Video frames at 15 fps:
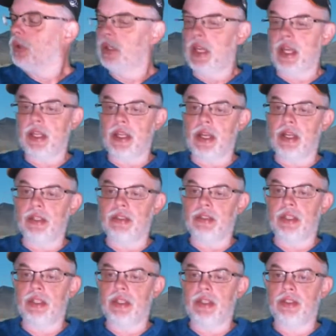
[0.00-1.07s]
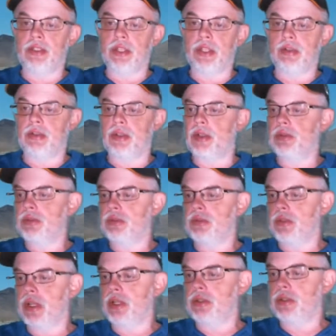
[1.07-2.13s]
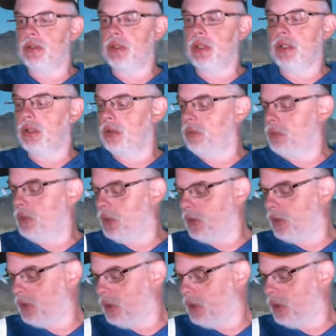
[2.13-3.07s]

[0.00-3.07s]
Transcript: But that guy's sitting in jail now, so that's looking up. But